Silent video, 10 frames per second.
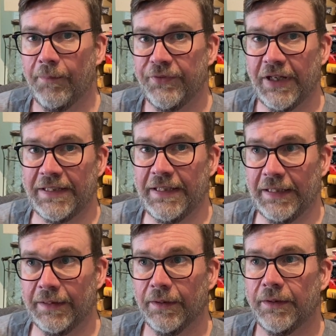
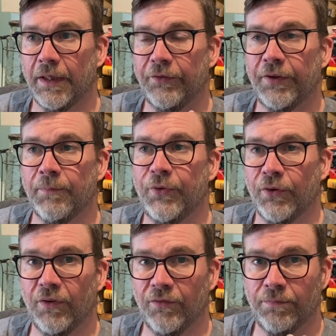taking, you know, some
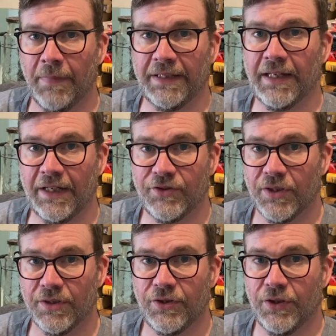sort of
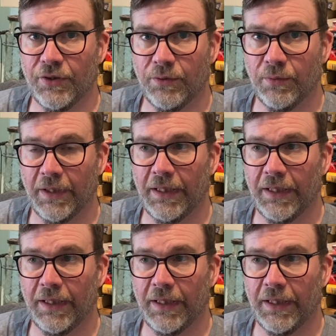medication to,